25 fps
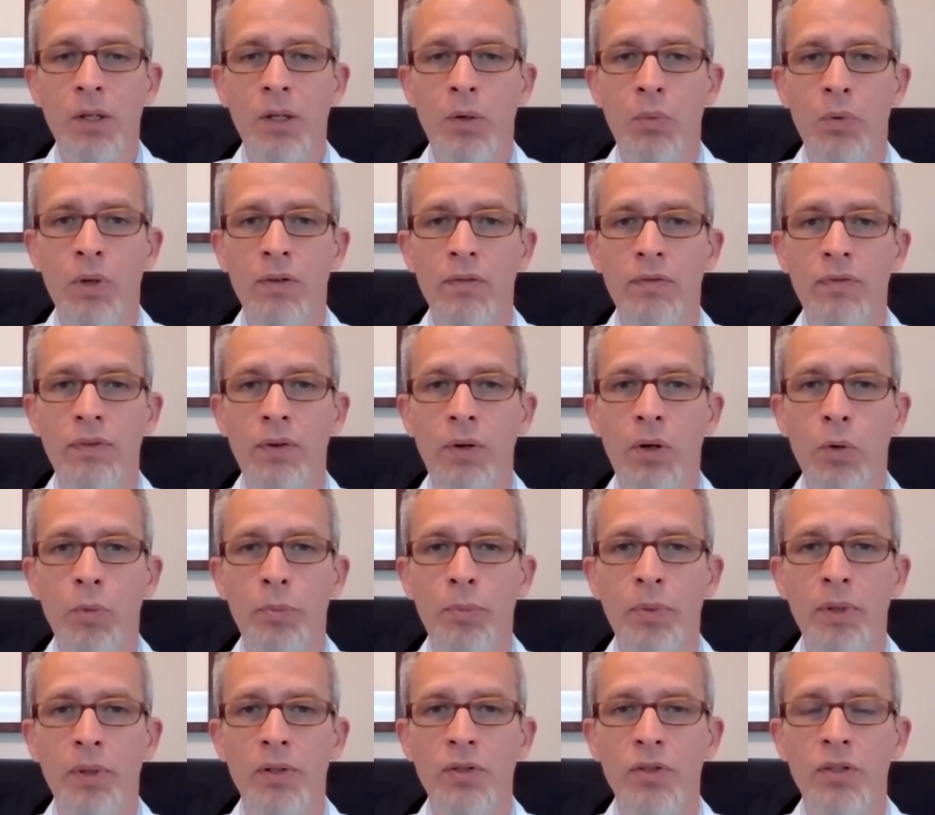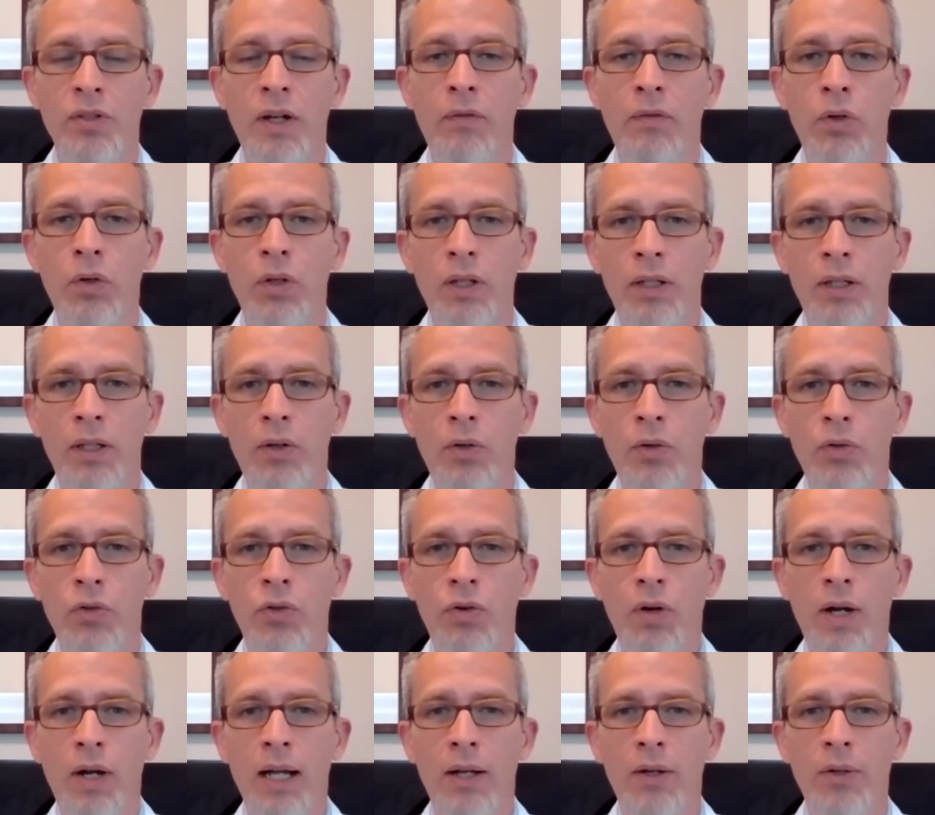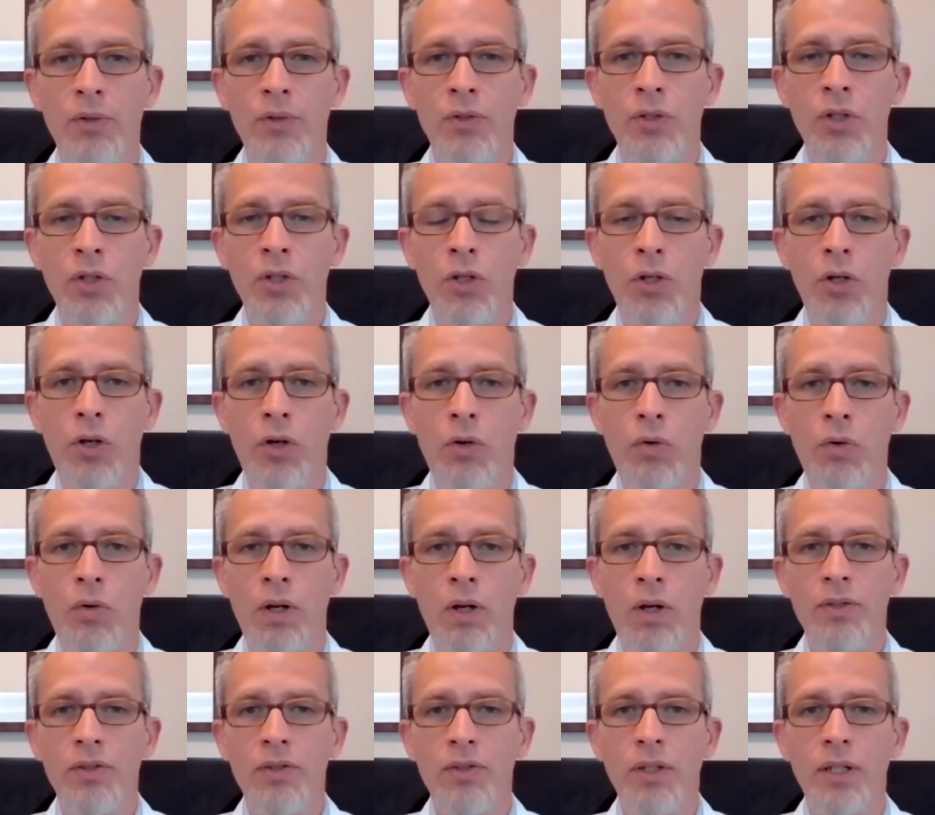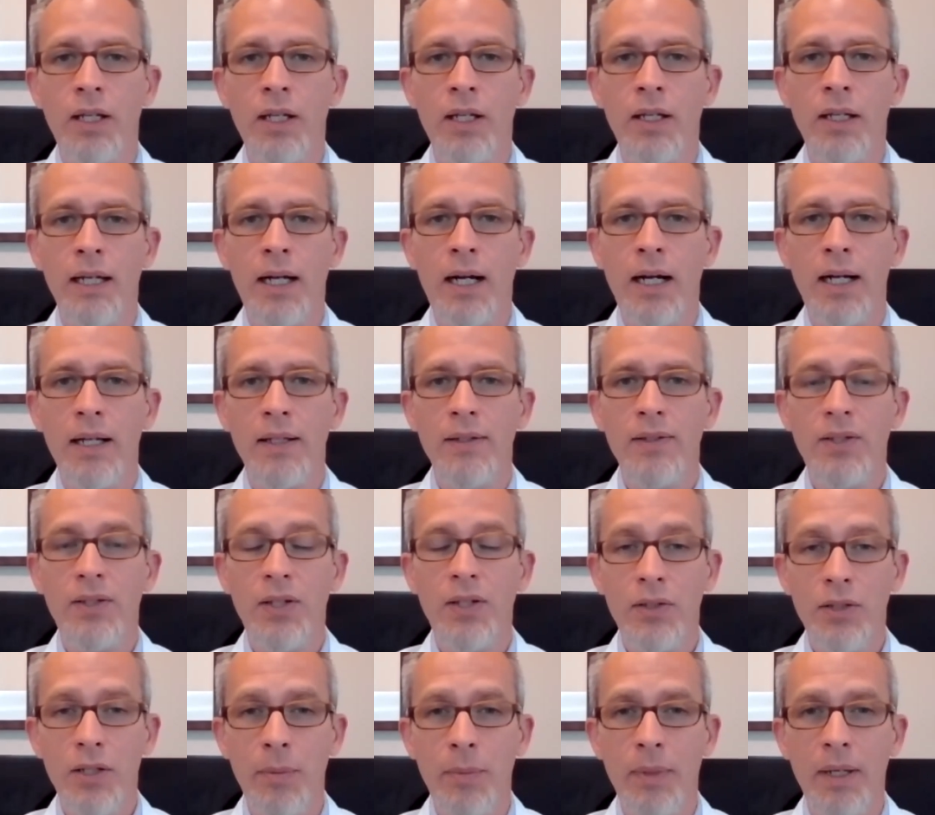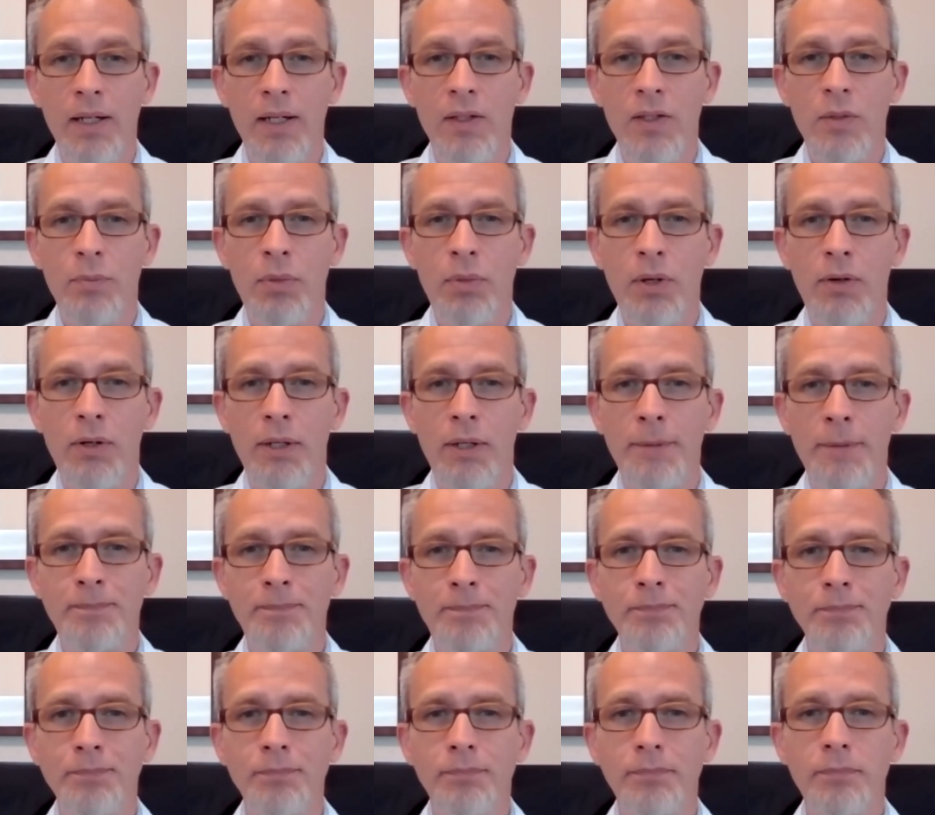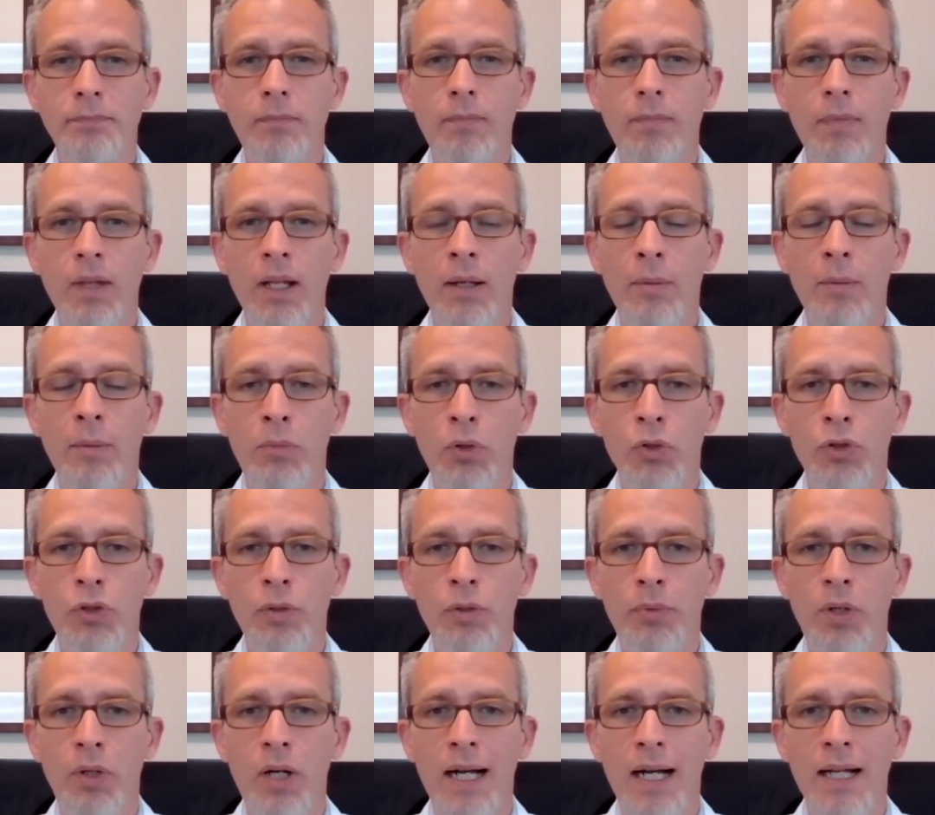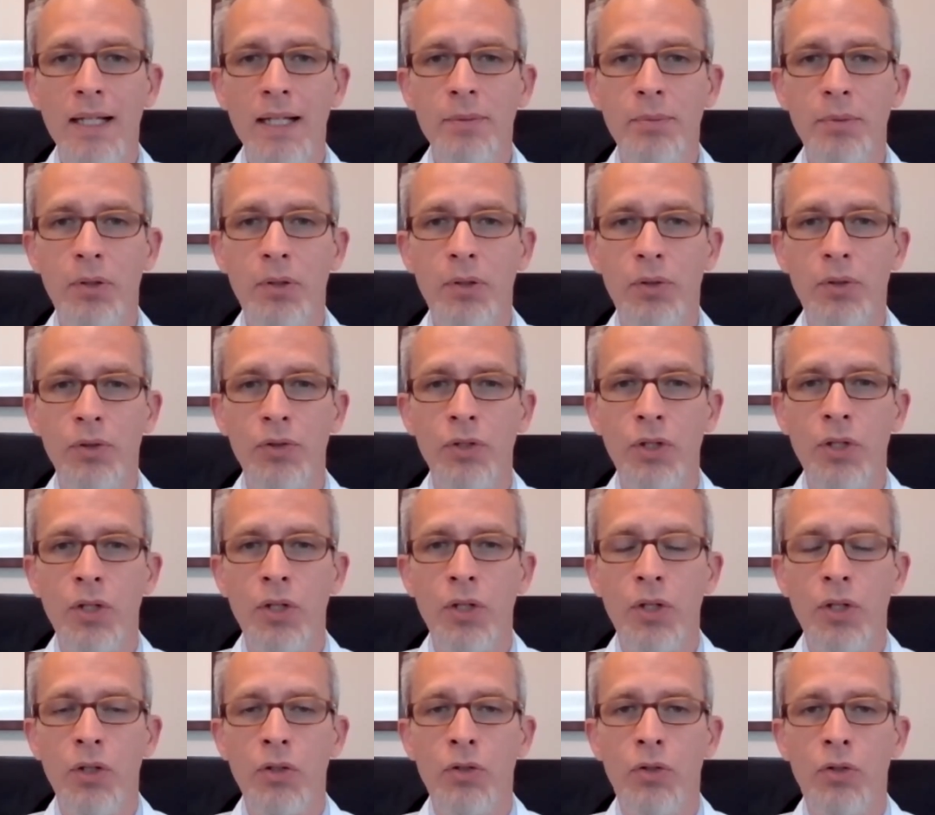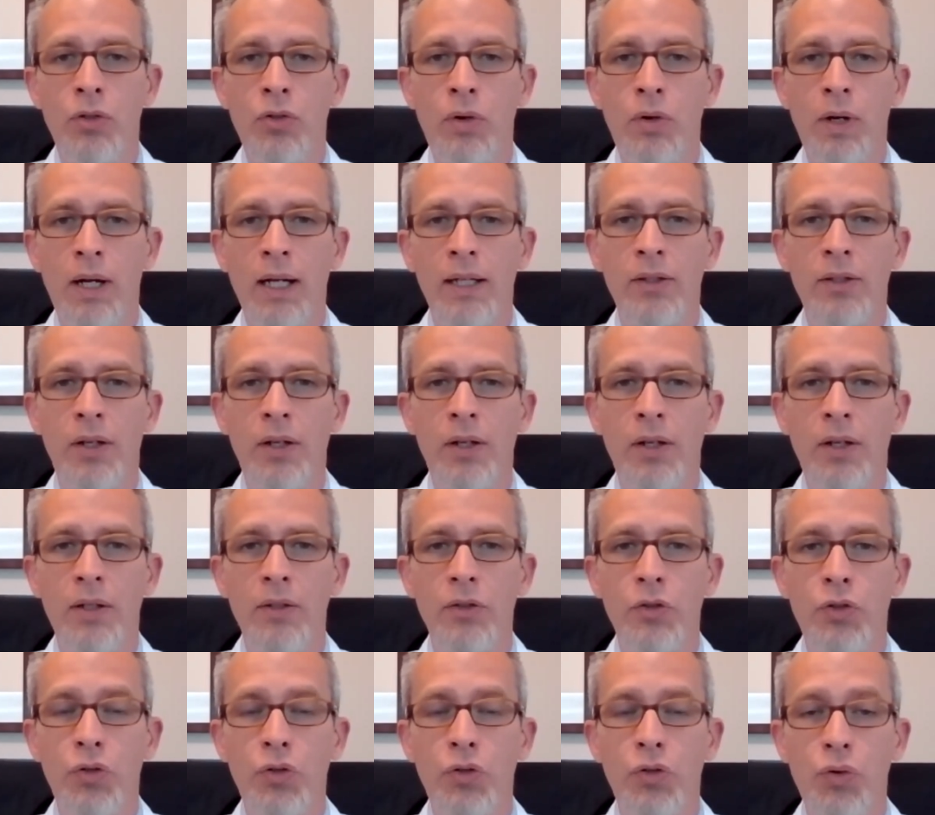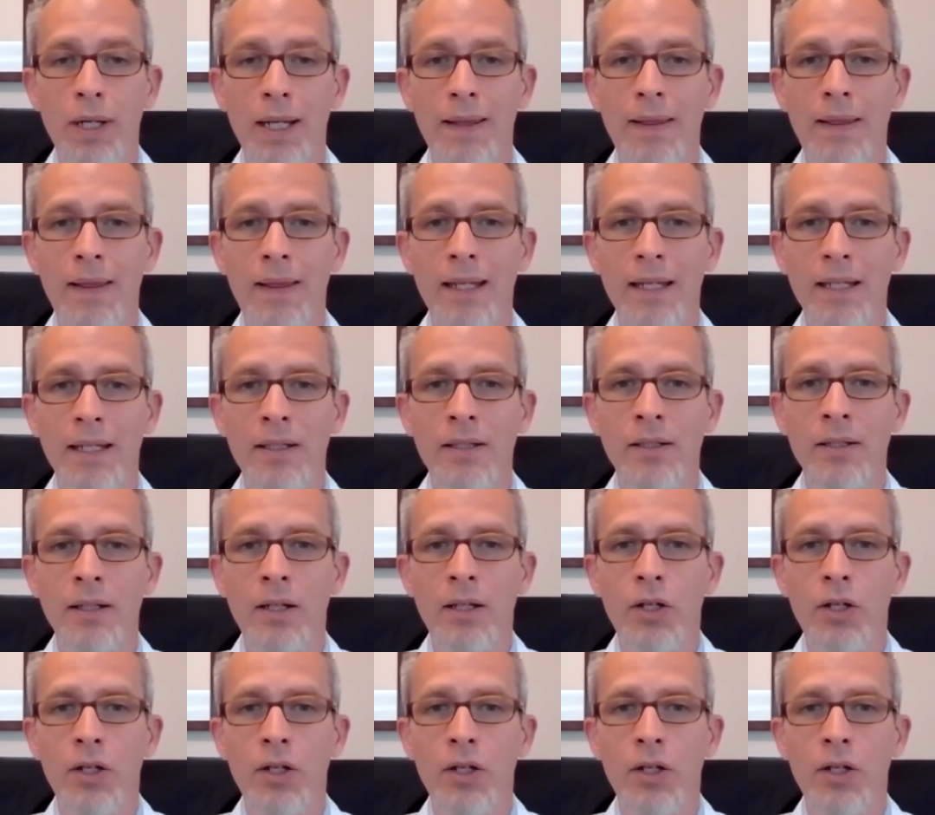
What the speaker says: We've opened several clinical trials across the system at Inspira at multiple hospitals to try to treat these